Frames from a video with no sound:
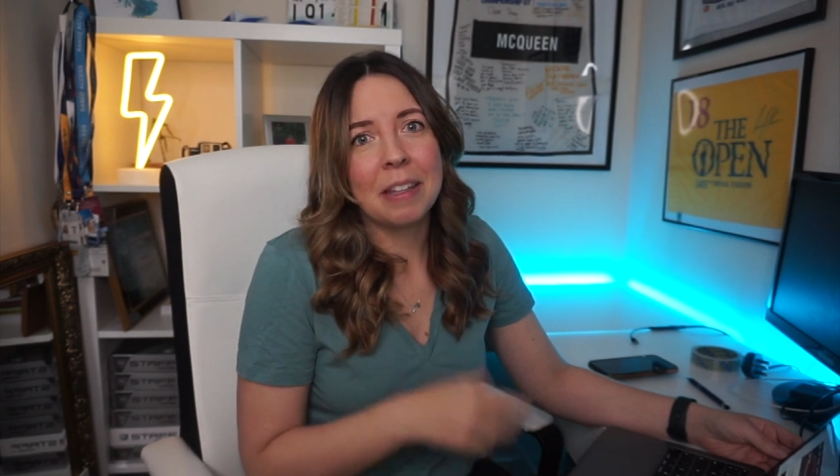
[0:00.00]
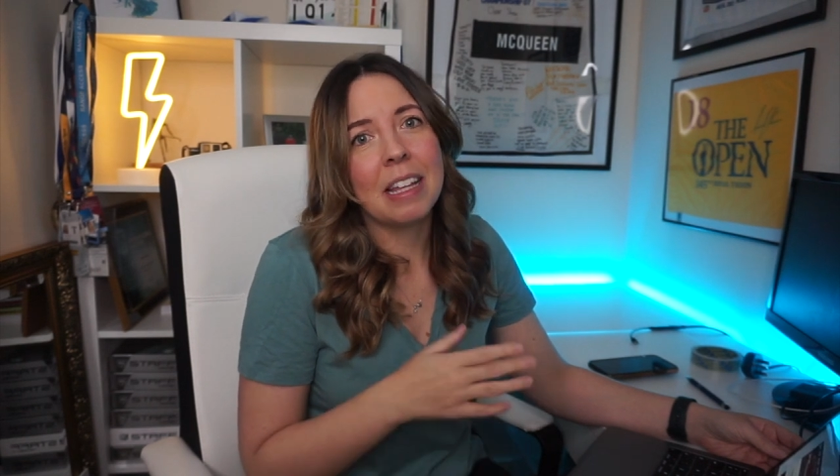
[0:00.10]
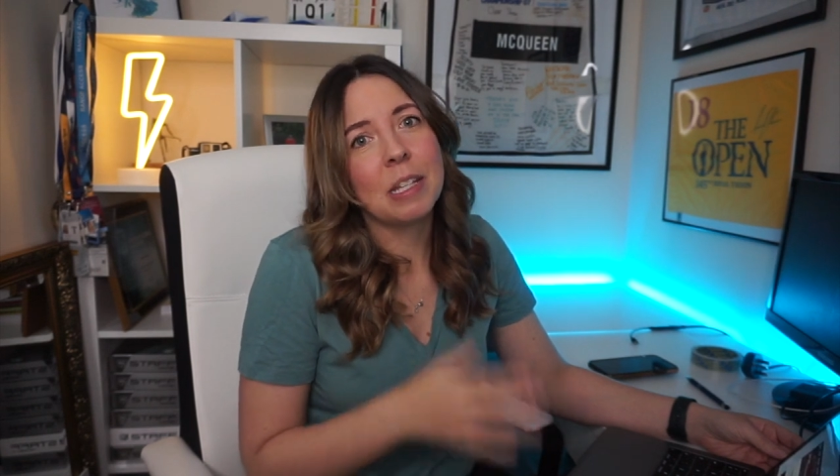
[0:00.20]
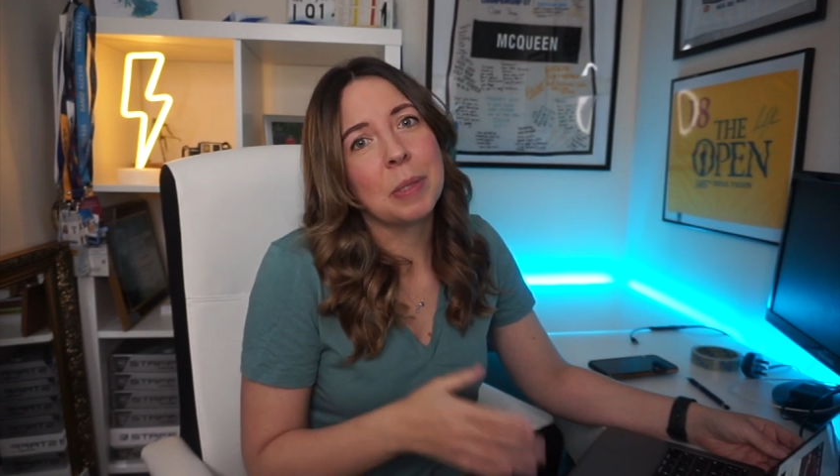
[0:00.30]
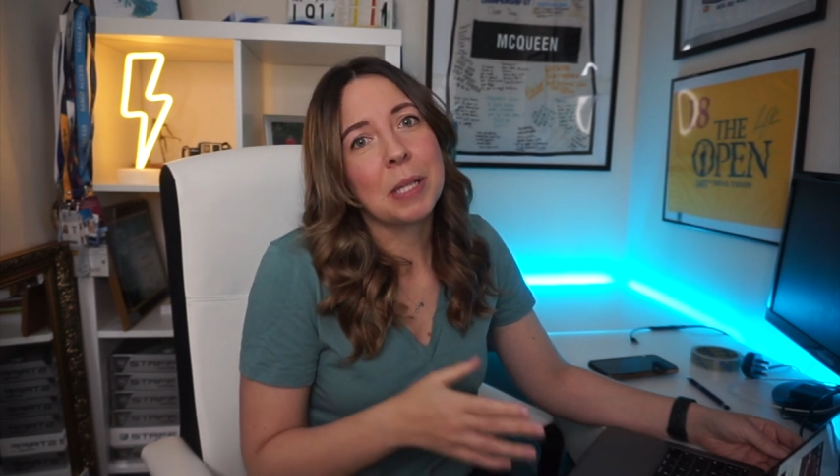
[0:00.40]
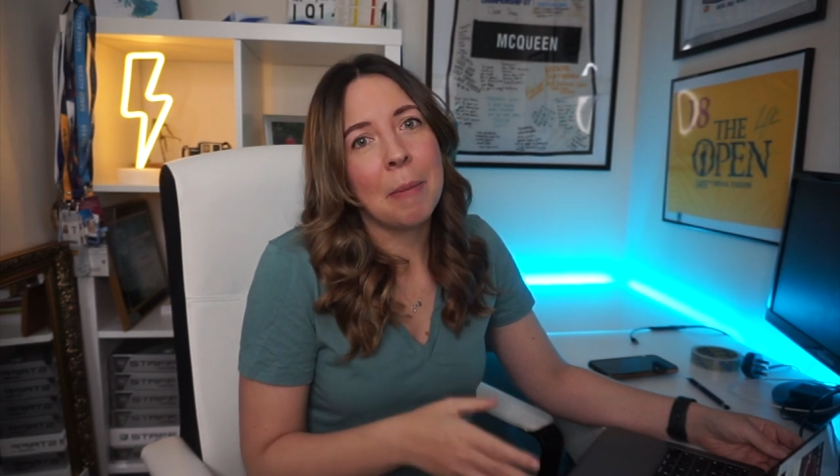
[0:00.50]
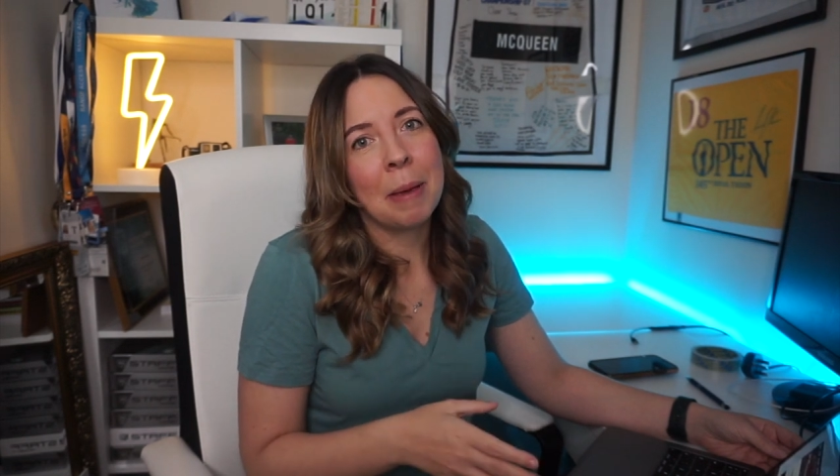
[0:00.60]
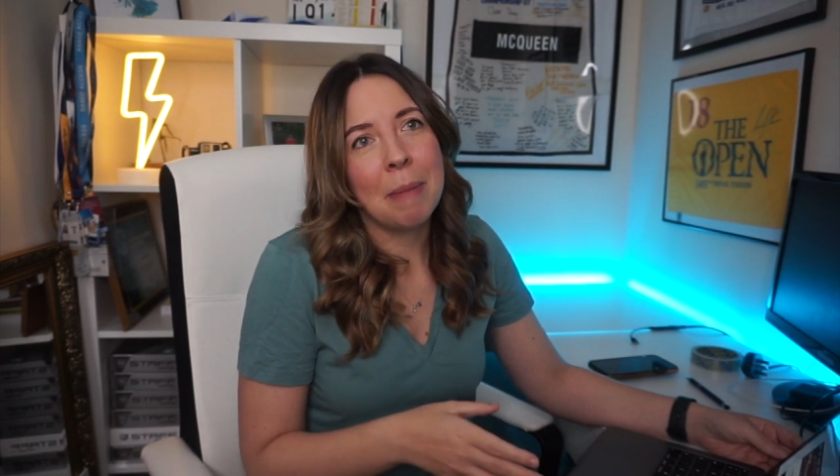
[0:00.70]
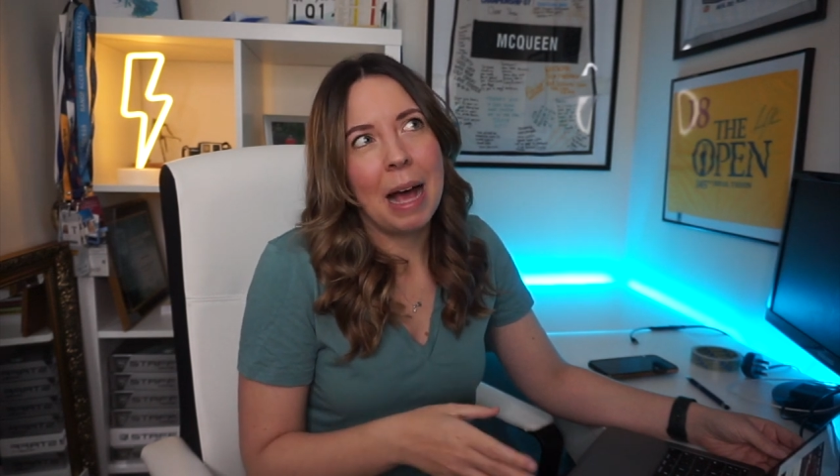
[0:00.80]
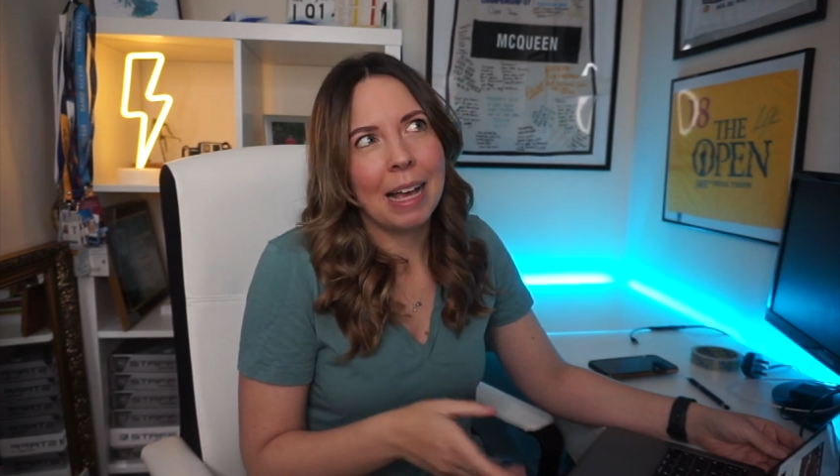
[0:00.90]
that this was
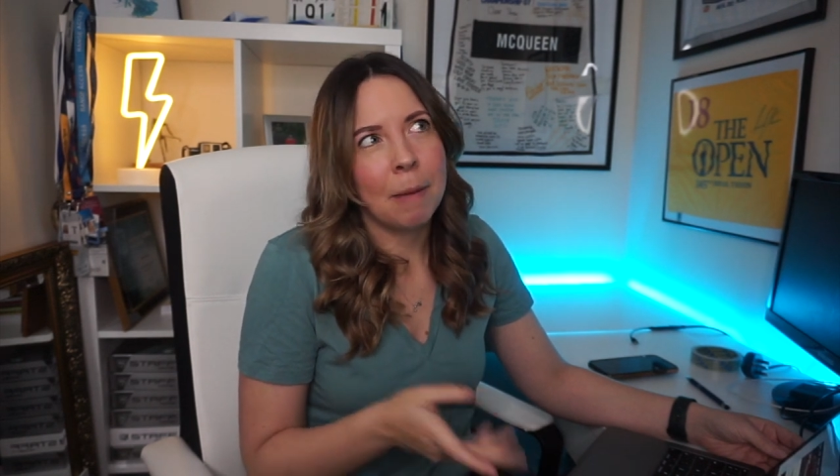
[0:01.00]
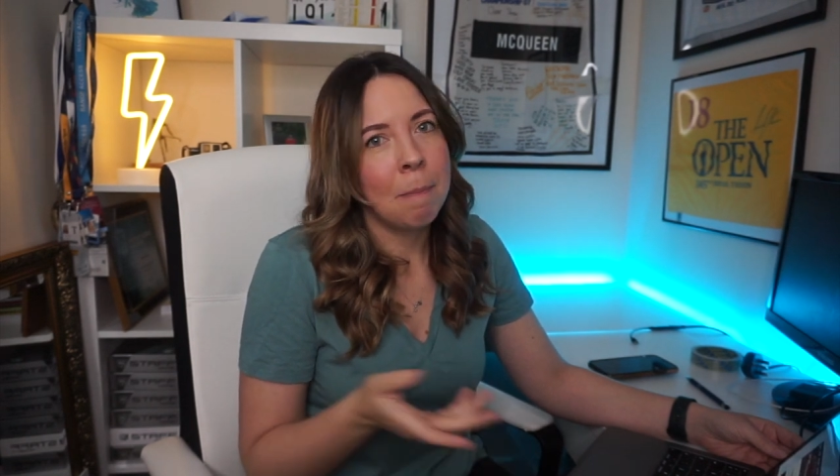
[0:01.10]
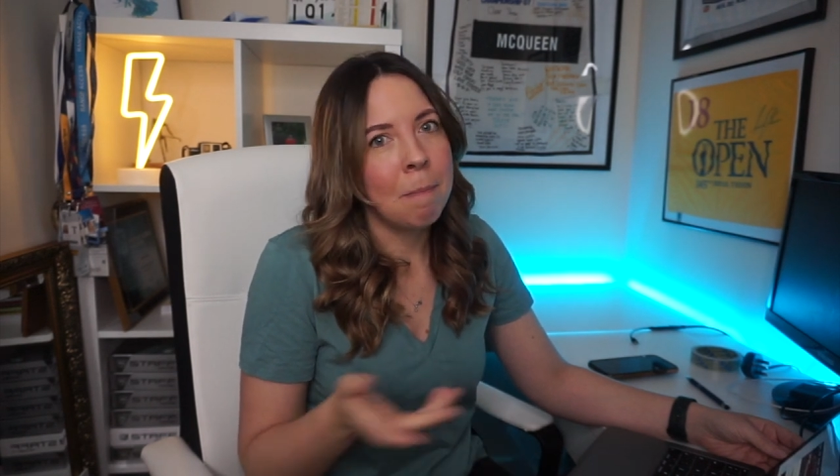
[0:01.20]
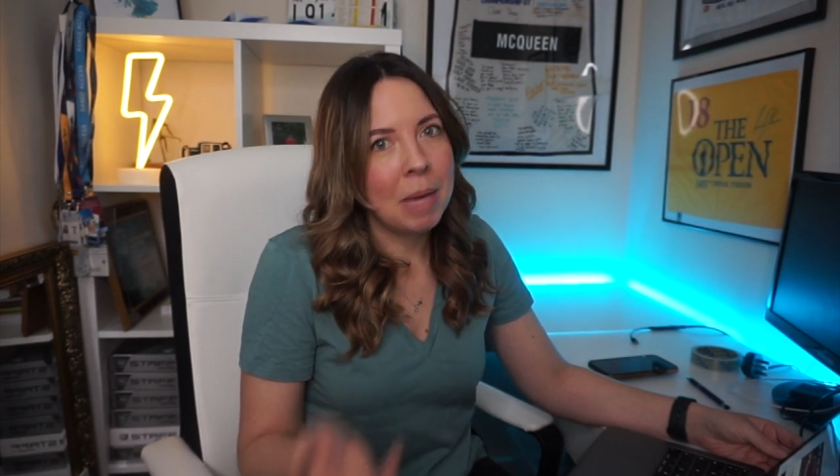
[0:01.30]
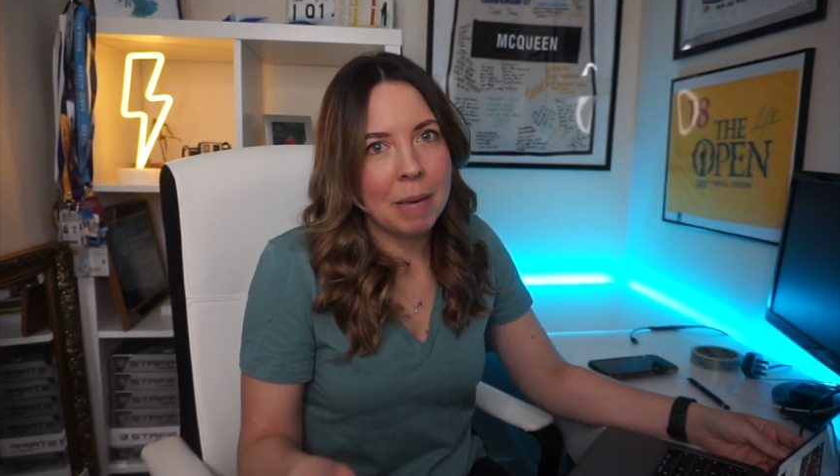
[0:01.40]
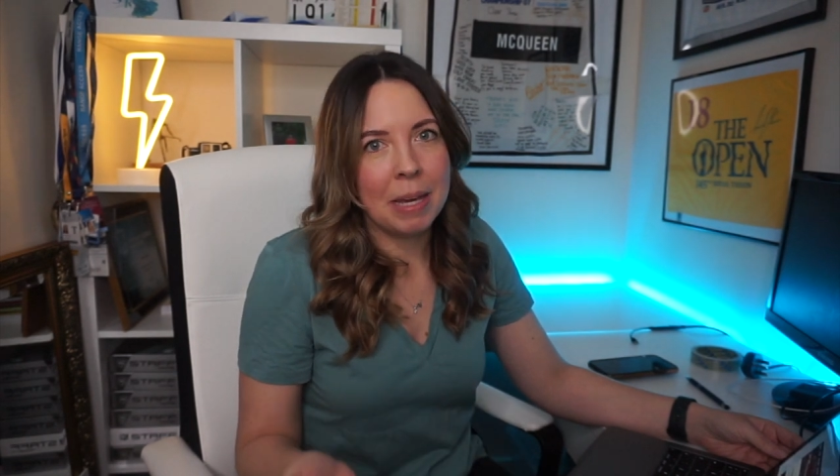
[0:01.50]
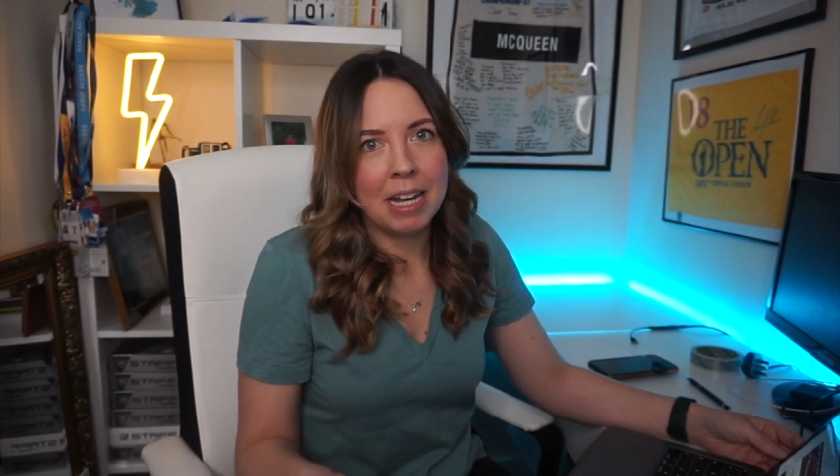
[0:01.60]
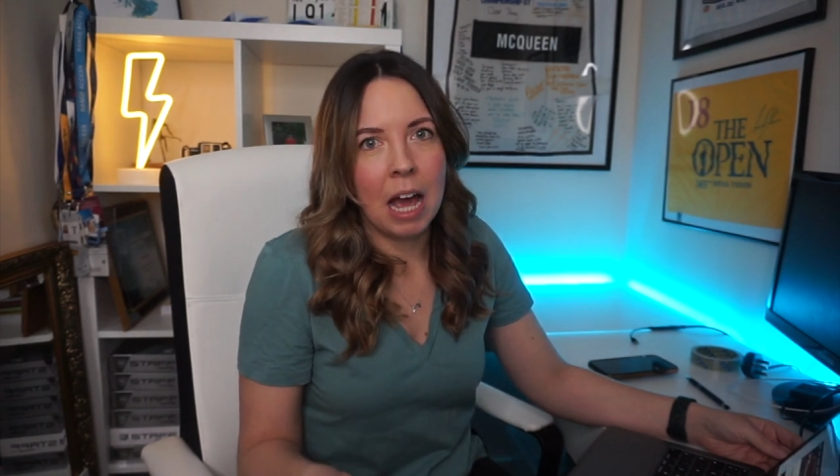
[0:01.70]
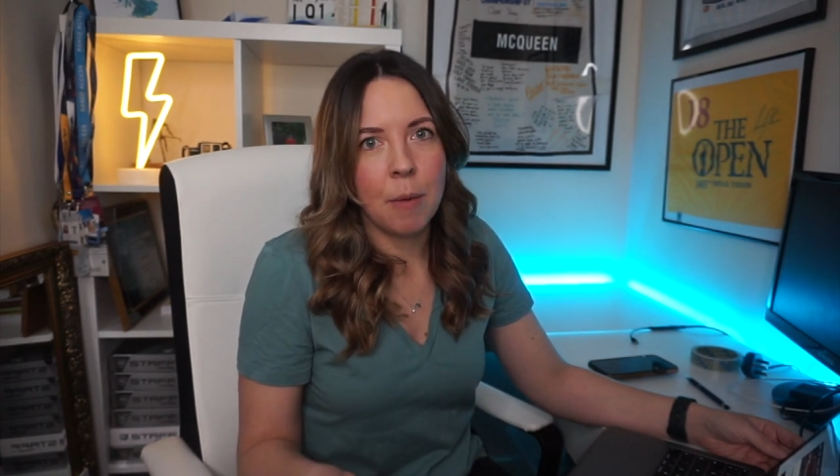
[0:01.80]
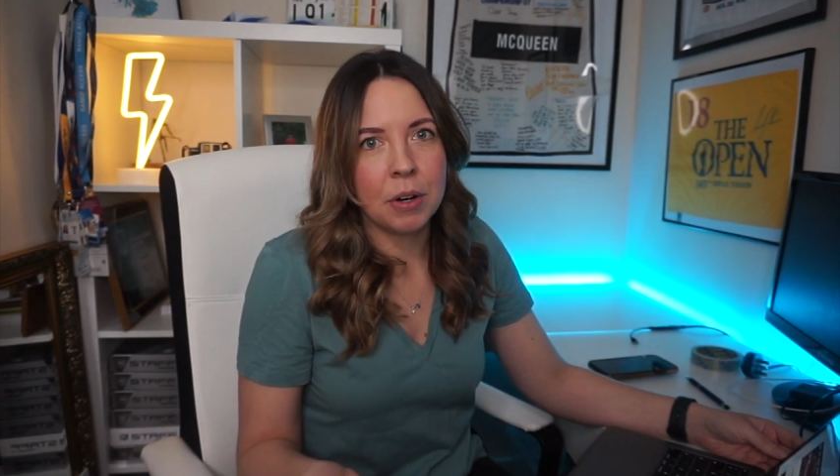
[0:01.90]
coming back maybe
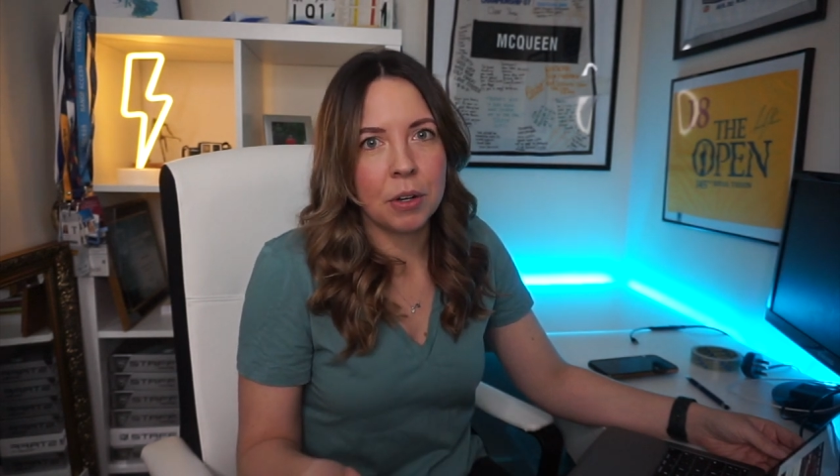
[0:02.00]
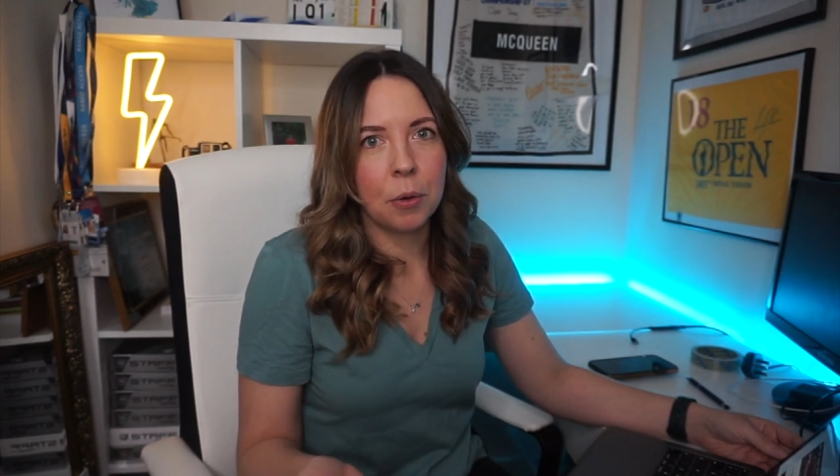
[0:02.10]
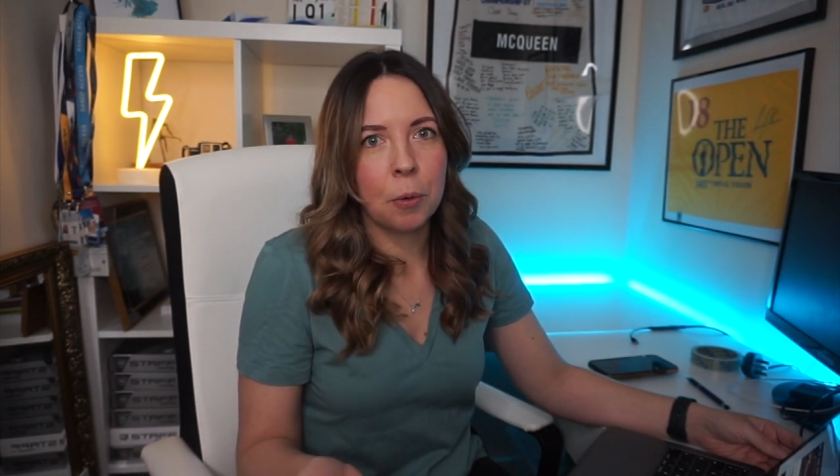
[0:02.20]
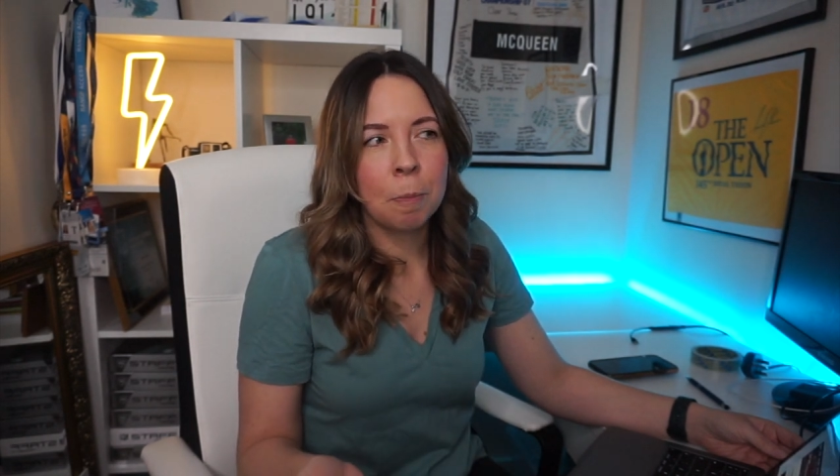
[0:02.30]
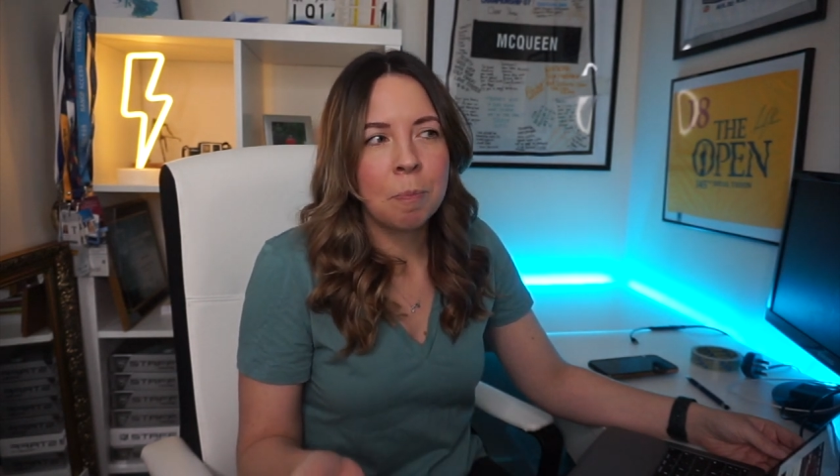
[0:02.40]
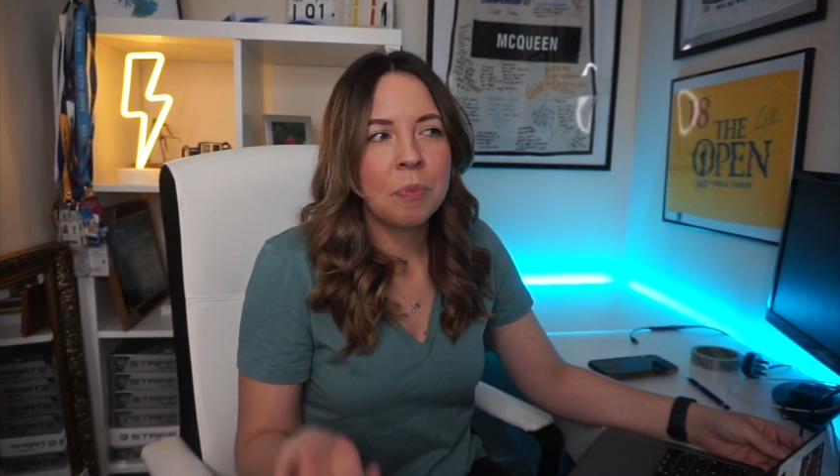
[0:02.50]
an hour ago.